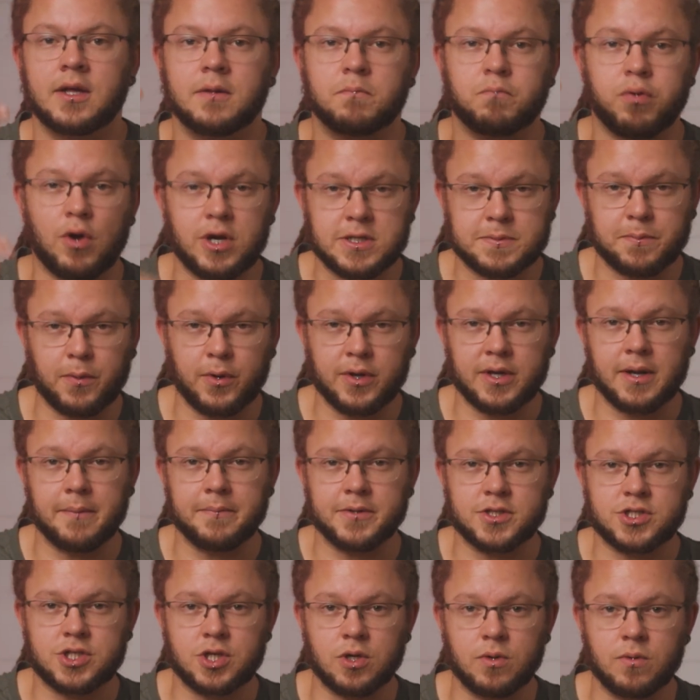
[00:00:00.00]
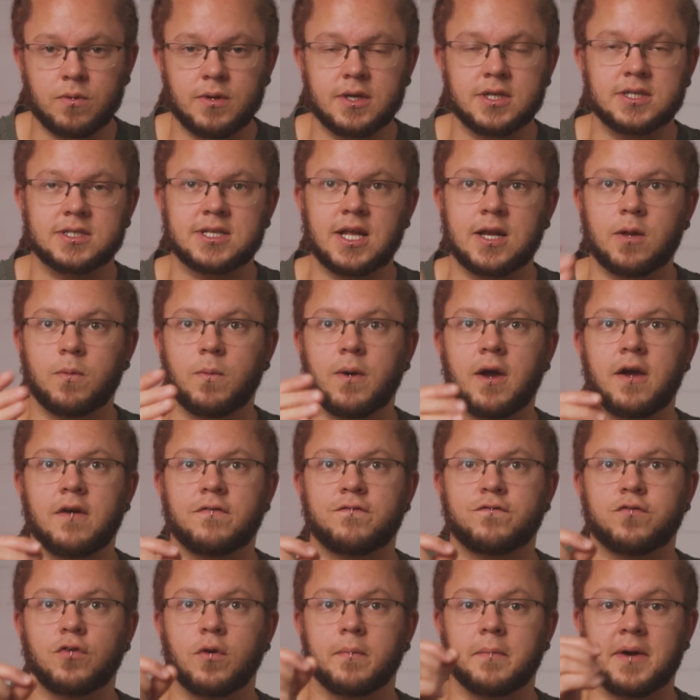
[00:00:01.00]
Price point number 2 is anywhere
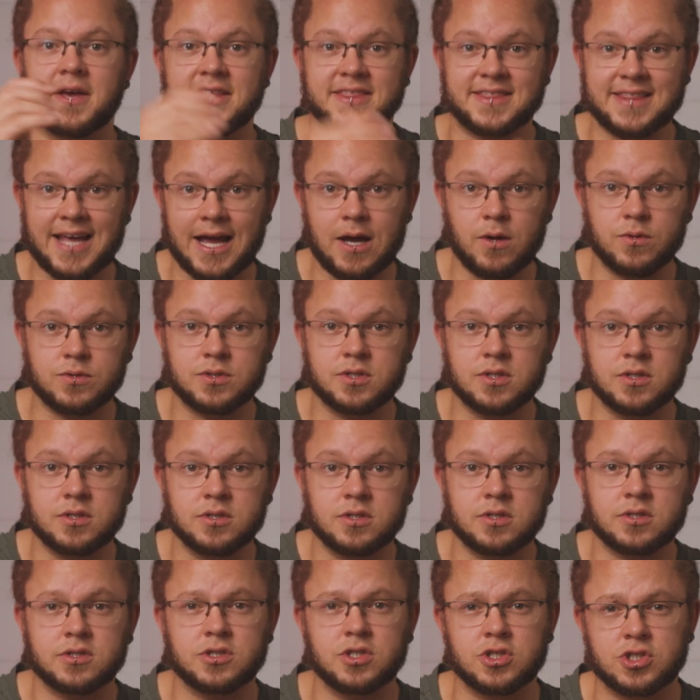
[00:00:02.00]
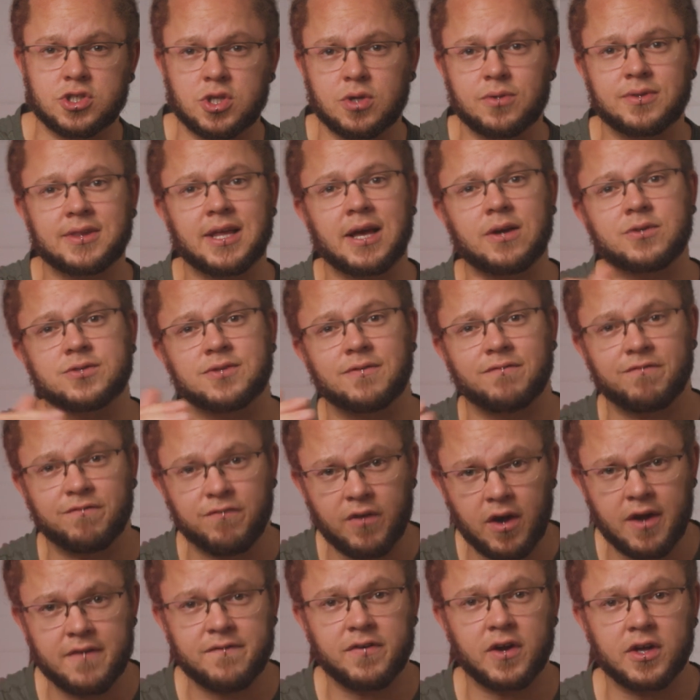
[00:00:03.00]
from $1,000 to
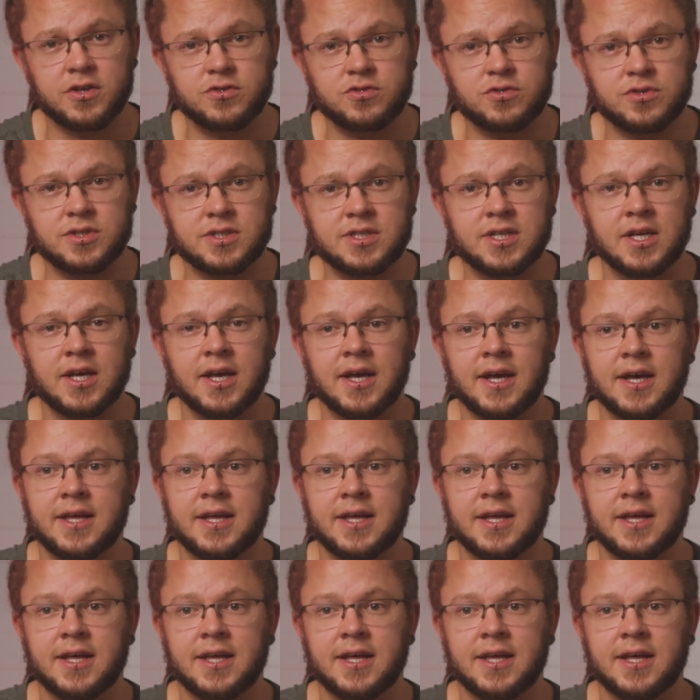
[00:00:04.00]
$2,500.